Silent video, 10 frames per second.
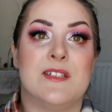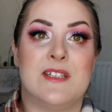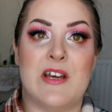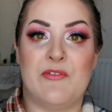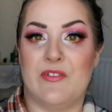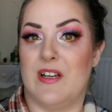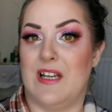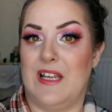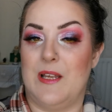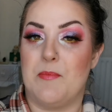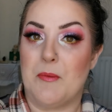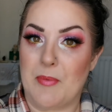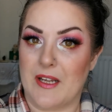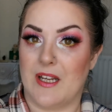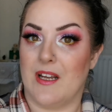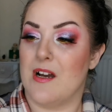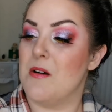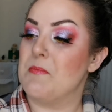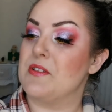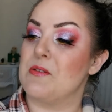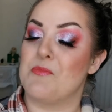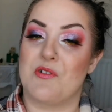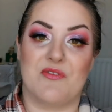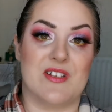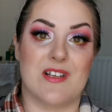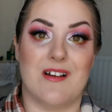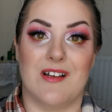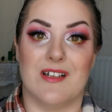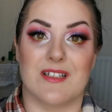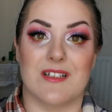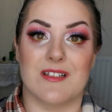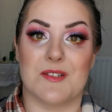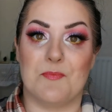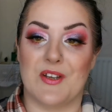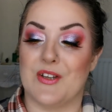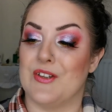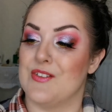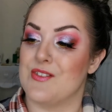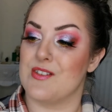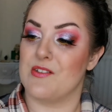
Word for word: definitely be picking up some more of these highlighters because